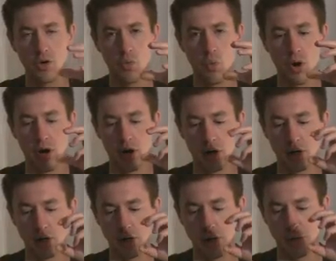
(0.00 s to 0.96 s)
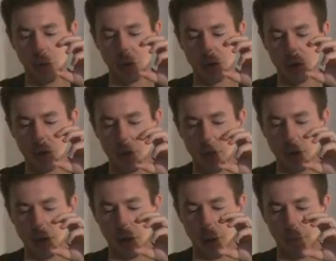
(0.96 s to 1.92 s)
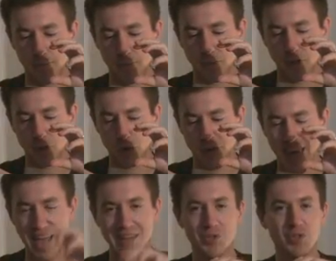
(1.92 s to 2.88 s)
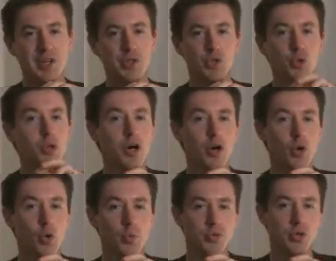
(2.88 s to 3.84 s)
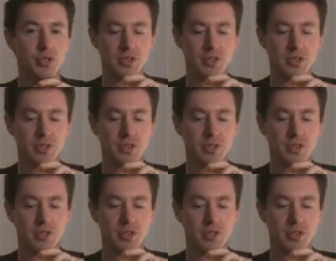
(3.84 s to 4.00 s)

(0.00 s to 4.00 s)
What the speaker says: which is the the ancestral home, you could